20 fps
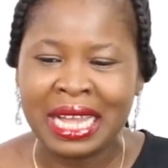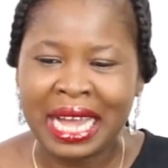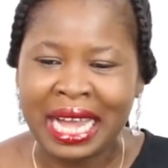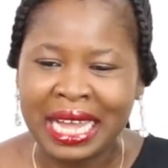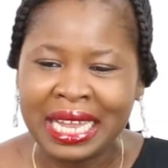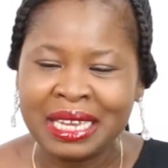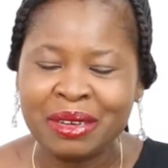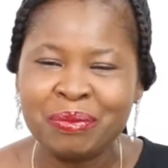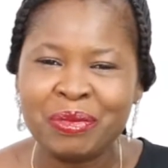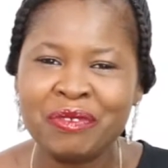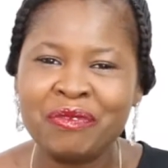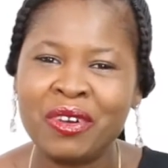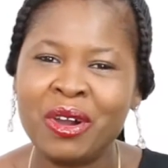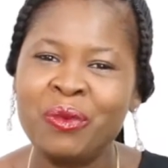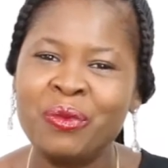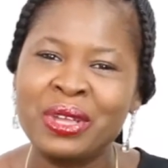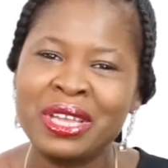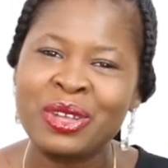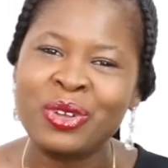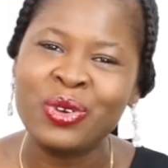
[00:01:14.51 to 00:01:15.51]
And before
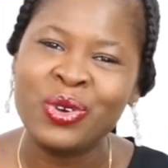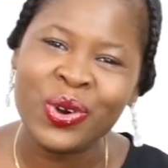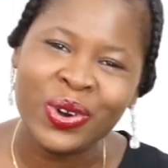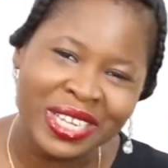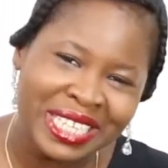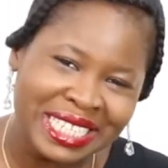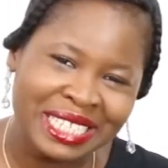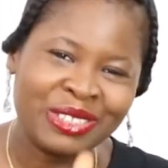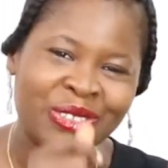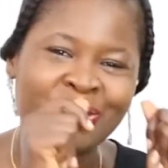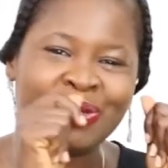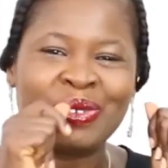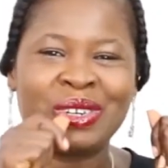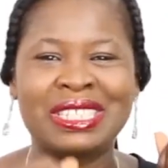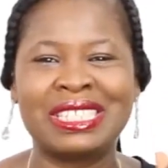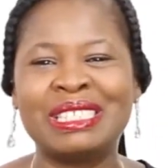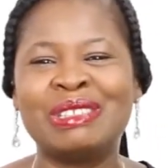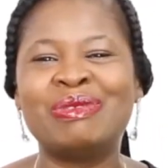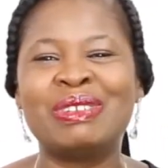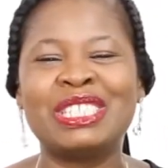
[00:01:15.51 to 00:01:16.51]
we go into
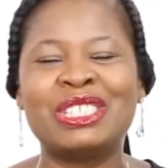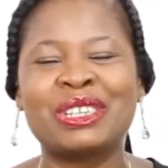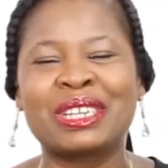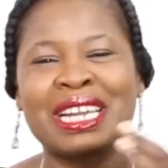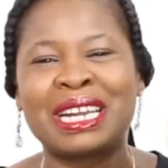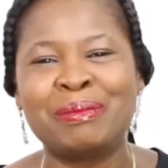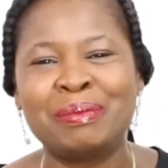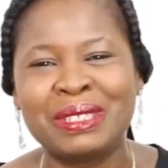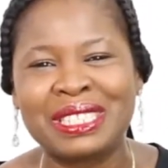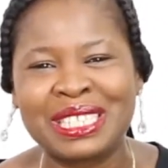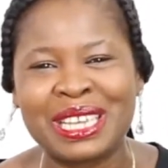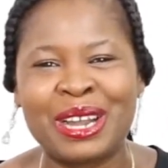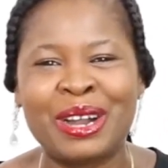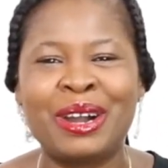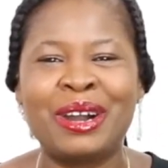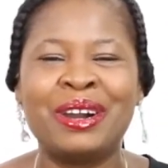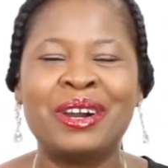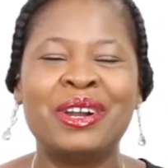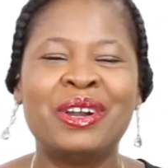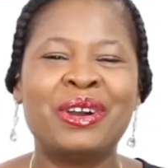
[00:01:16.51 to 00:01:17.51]
what is venture
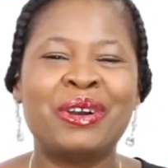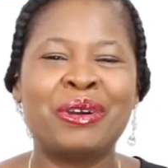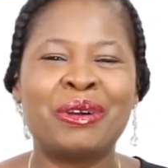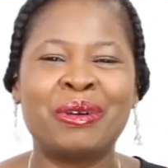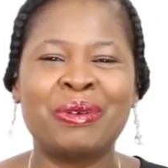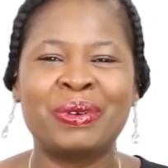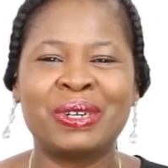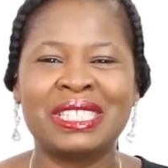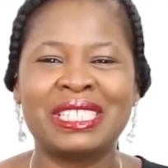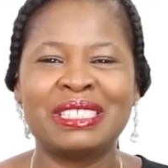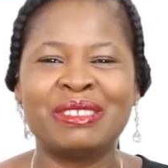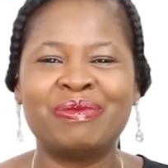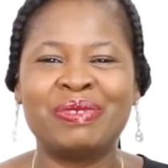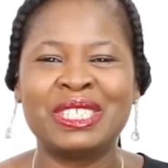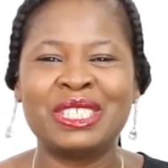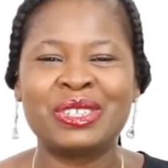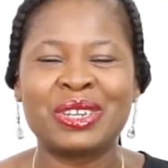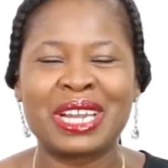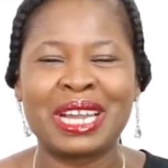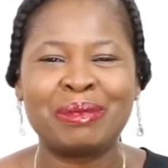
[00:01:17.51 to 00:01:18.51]
capital or what is
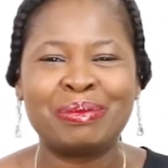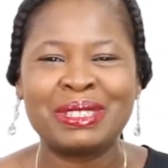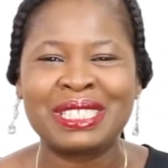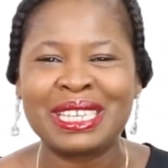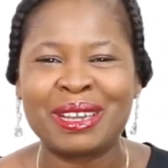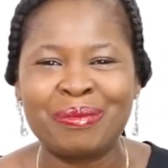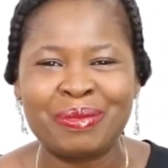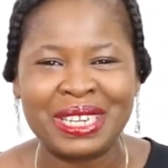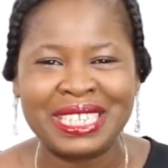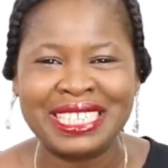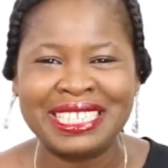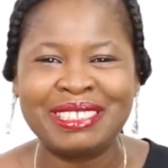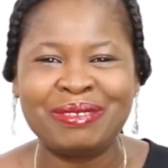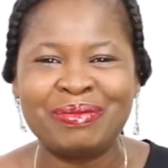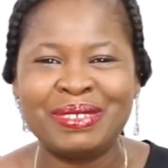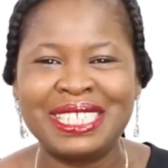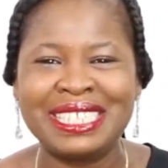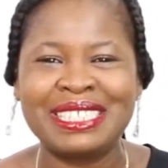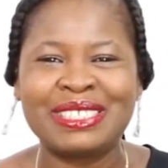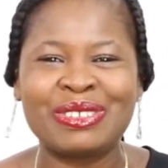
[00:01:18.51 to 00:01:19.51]
venture capital
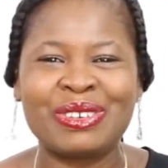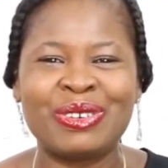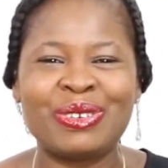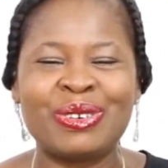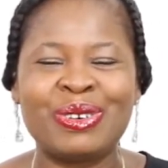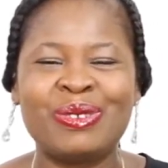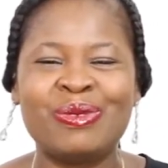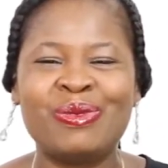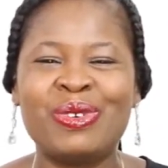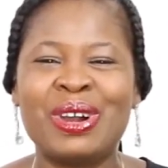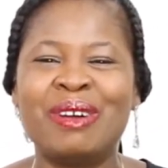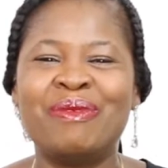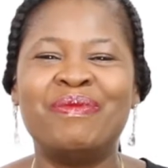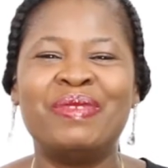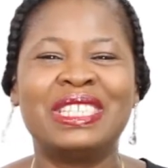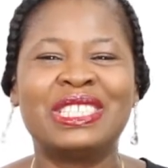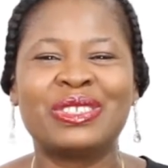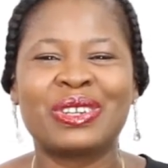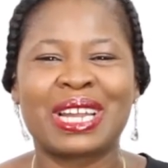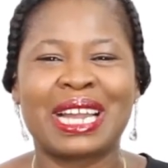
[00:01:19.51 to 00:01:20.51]
management or who are
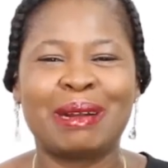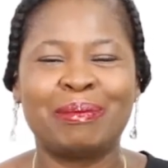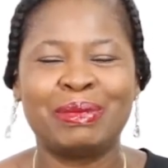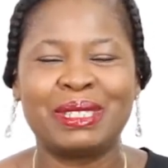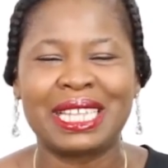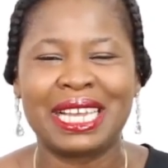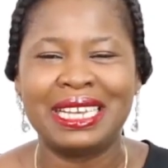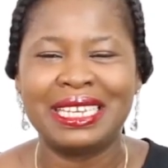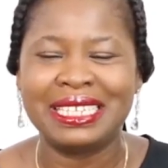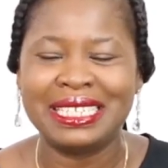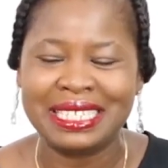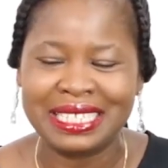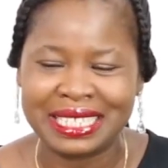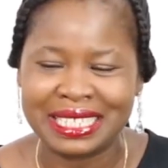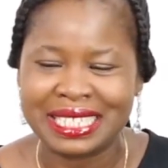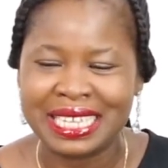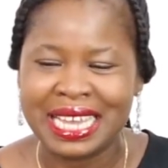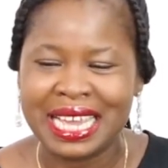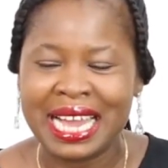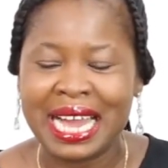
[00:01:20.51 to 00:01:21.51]
venture
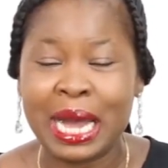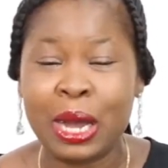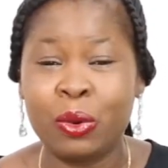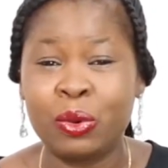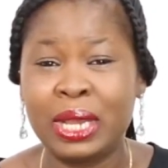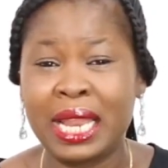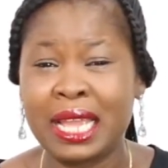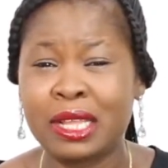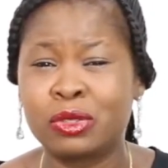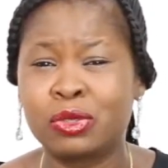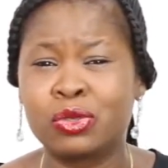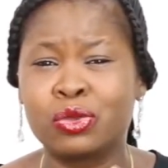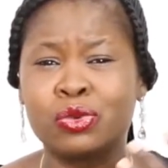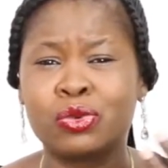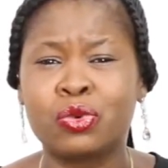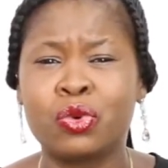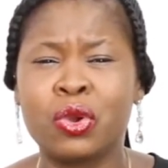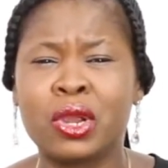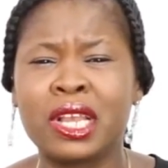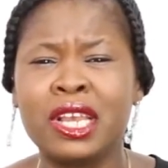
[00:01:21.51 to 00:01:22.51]
capitalists, I would like to
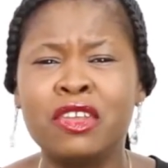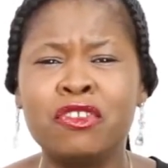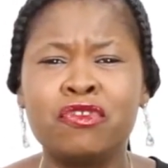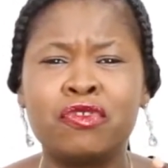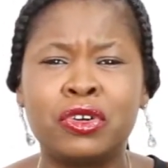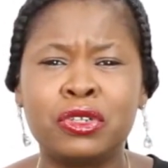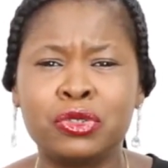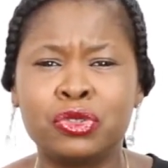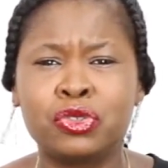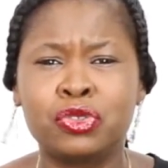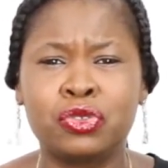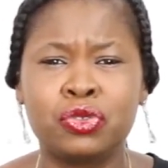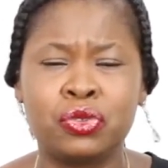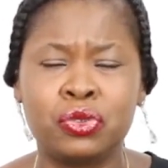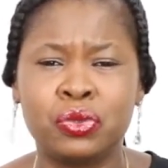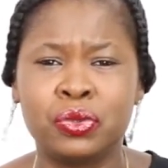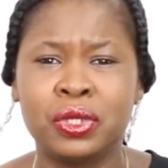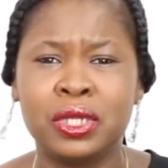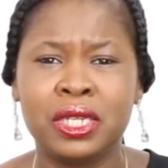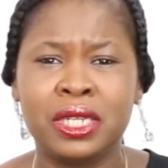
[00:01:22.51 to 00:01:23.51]
quickly run
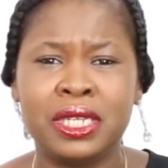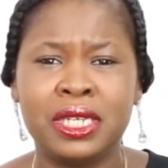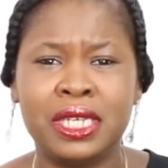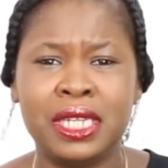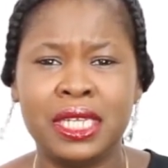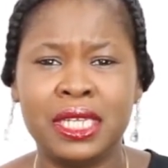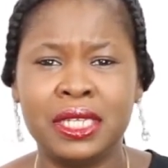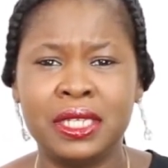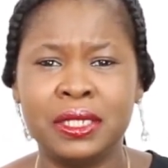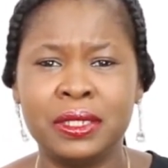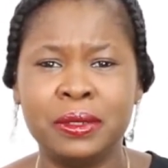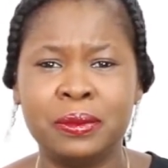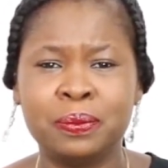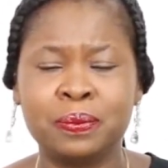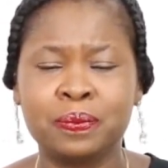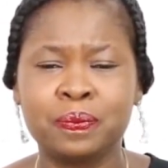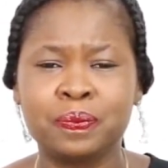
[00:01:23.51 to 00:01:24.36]
through the